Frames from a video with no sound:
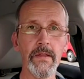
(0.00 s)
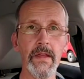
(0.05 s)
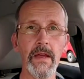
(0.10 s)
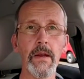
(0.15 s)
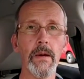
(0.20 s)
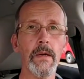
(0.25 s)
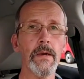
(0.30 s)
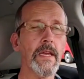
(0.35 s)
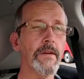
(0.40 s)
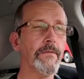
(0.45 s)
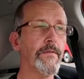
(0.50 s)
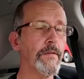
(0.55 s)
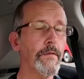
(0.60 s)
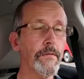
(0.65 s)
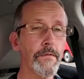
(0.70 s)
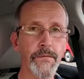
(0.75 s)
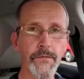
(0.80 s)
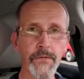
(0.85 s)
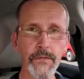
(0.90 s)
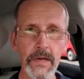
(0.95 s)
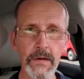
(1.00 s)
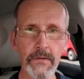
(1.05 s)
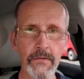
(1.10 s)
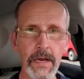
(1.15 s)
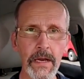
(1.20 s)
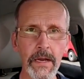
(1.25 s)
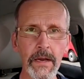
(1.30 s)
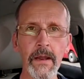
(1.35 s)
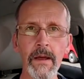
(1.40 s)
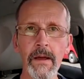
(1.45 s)
They are given free
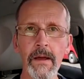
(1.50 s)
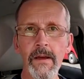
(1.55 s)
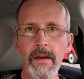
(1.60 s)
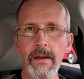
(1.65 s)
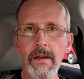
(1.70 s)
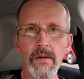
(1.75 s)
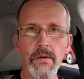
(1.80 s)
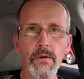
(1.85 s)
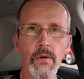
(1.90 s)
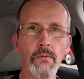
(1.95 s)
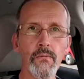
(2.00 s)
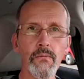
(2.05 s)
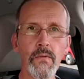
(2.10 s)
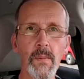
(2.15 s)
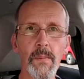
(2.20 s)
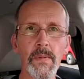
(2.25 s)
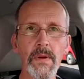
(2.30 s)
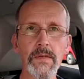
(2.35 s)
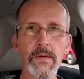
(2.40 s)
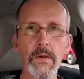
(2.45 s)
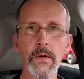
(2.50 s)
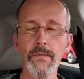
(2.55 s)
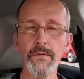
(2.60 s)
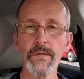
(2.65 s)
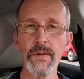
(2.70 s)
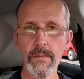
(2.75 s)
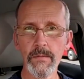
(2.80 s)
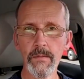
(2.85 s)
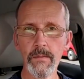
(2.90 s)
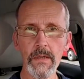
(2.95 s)
rein to rip us off
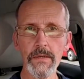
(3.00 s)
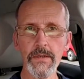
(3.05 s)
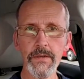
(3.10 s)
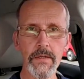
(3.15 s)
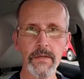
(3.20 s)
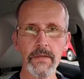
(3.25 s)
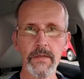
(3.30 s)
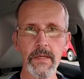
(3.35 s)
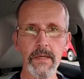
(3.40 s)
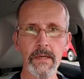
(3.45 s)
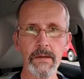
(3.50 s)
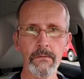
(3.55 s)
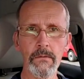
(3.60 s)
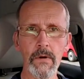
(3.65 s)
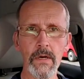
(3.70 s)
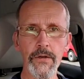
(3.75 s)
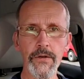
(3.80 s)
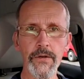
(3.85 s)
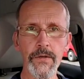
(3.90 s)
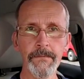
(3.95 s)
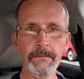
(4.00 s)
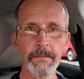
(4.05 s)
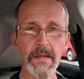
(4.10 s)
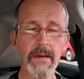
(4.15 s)
as much as they wish.